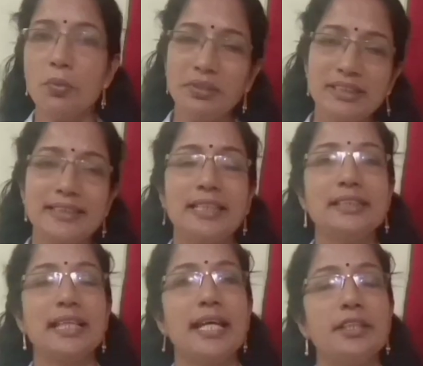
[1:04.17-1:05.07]
many
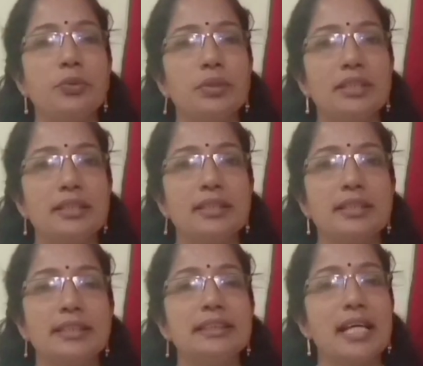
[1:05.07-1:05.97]
states and union
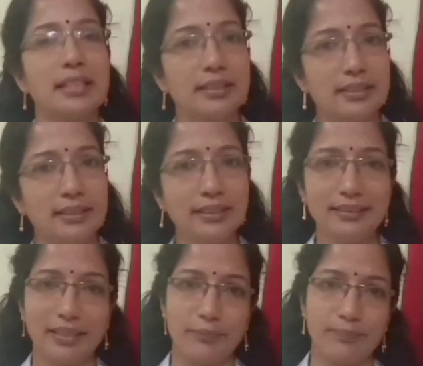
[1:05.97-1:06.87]
territories are there in
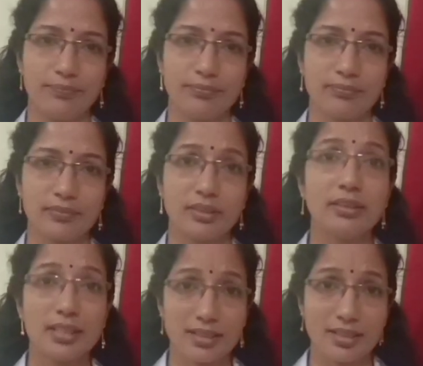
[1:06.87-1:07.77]
India?
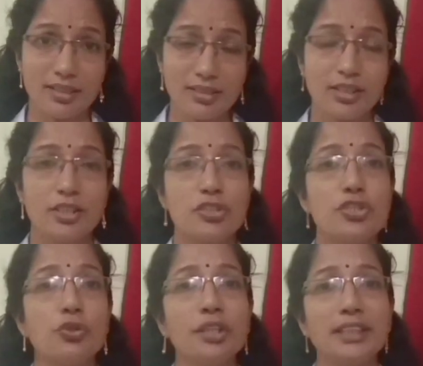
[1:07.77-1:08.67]
There are
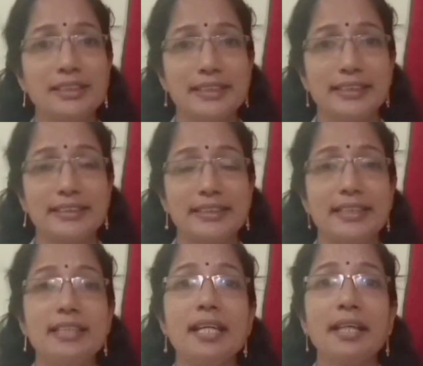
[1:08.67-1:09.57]
28 states
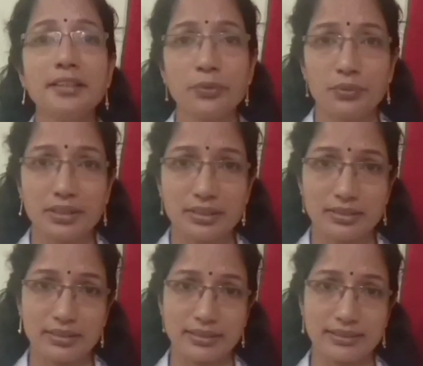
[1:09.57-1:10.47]
and 9 union
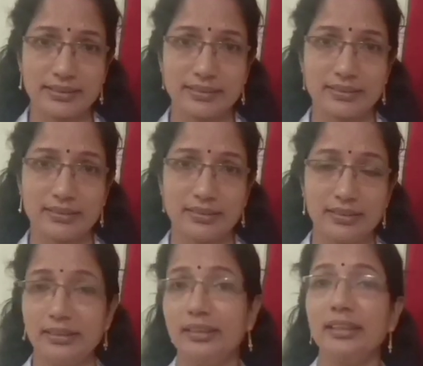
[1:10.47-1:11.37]
territories.
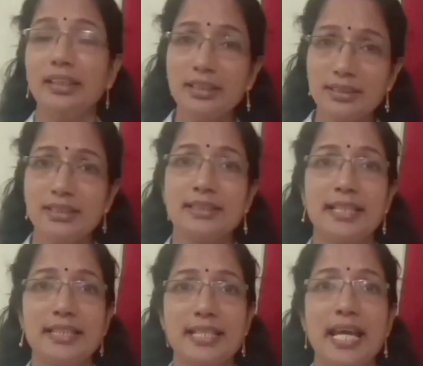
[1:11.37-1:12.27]
Each
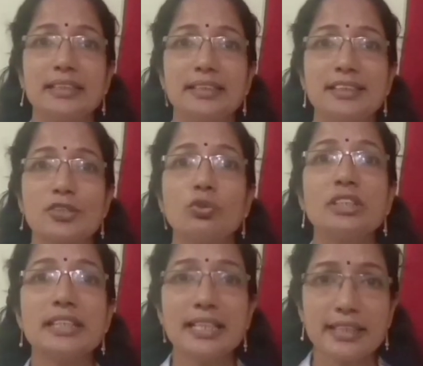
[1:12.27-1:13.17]
state has its own
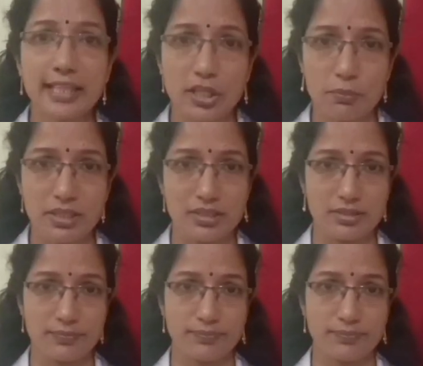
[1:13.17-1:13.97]
state government.